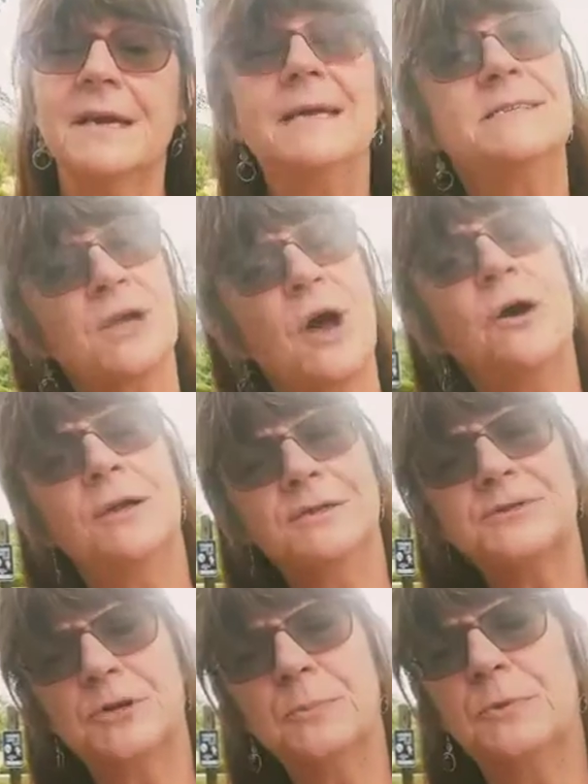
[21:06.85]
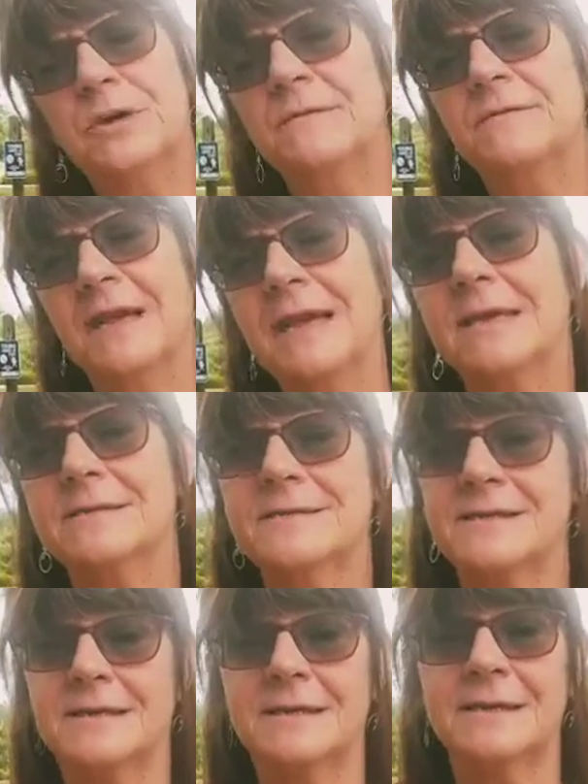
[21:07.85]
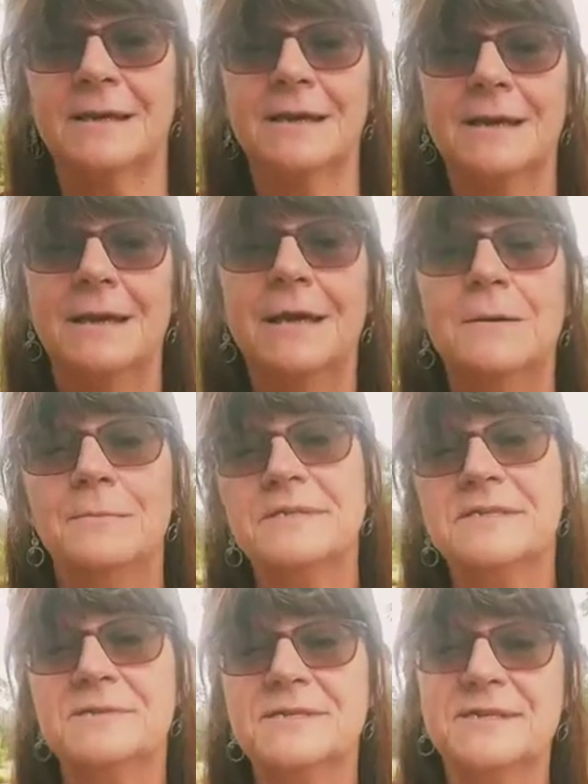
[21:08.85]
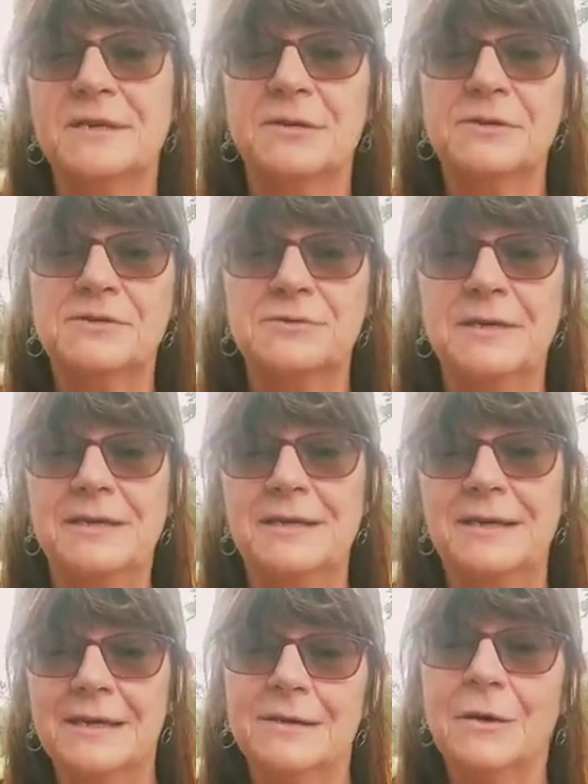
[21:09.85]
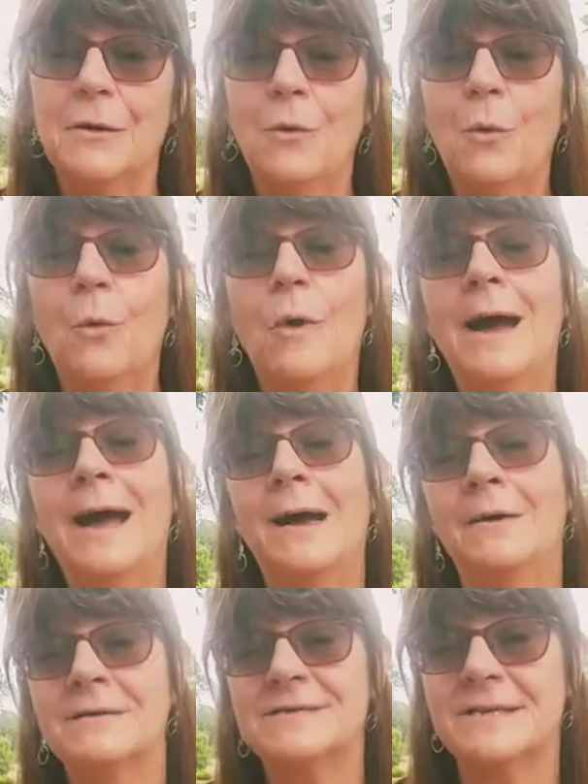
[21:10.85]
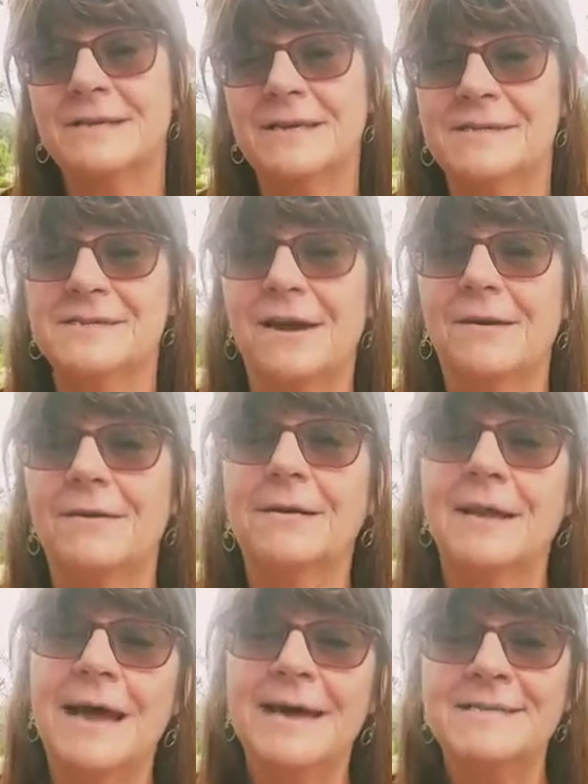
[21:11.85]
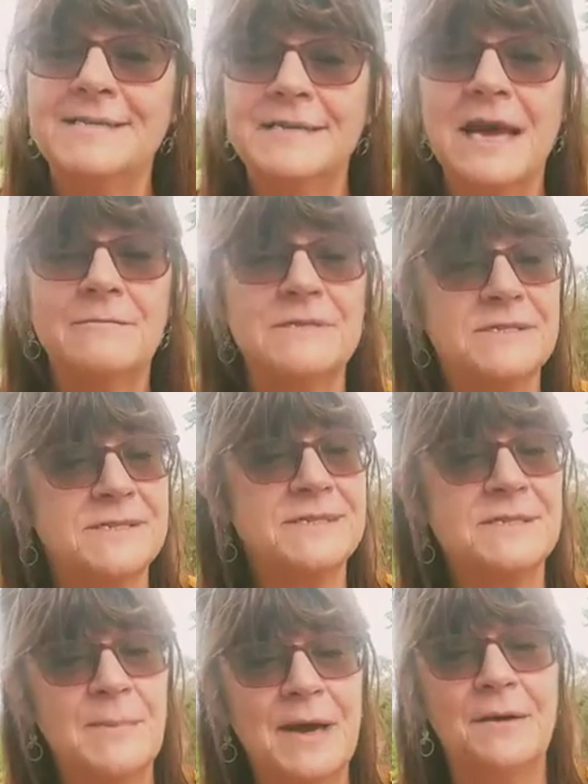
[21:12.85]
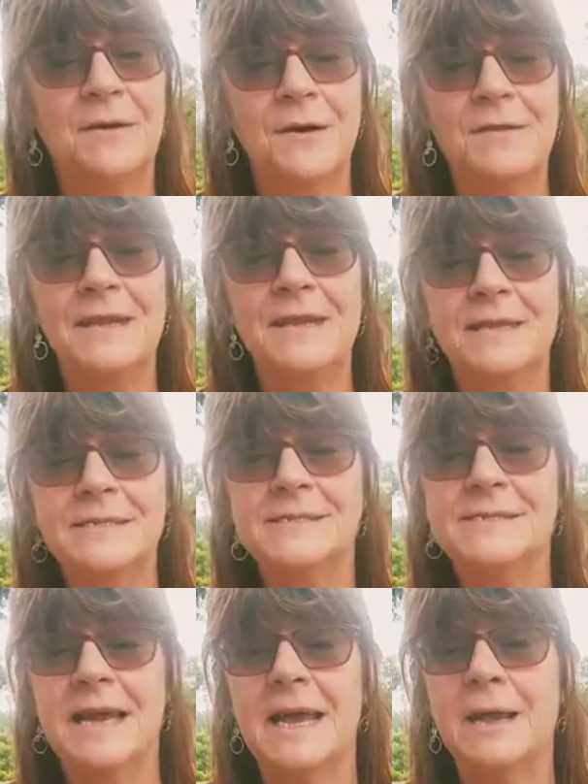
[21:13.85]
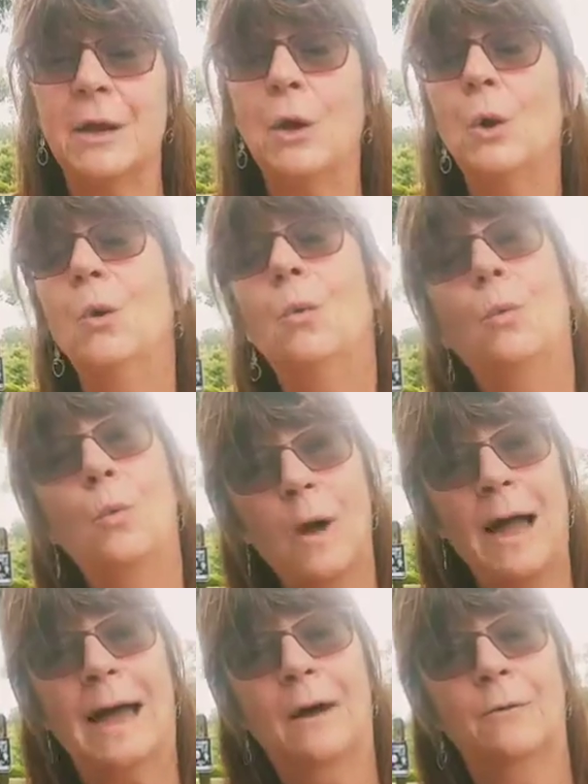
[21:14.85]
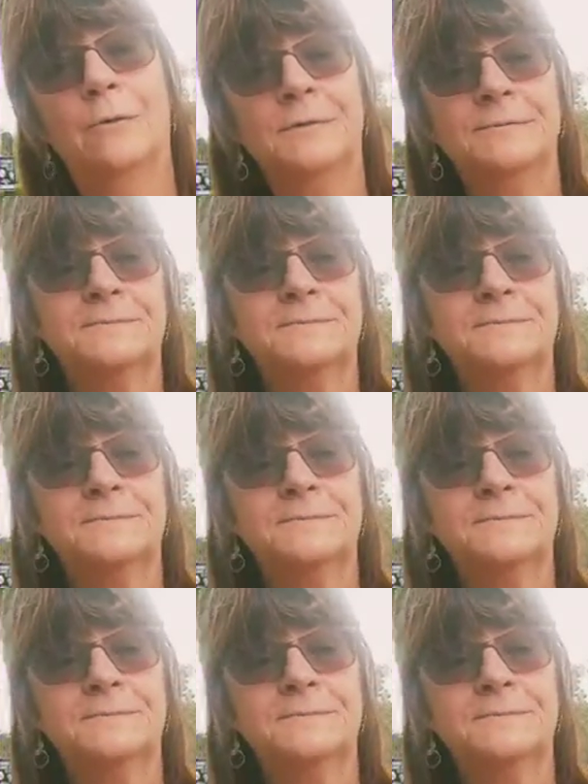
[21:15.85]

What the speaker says: It's called interpretive dance, said Lily. Mr. Slinger joined in. Wow, said the entire class. That was just about all they could say. Wow.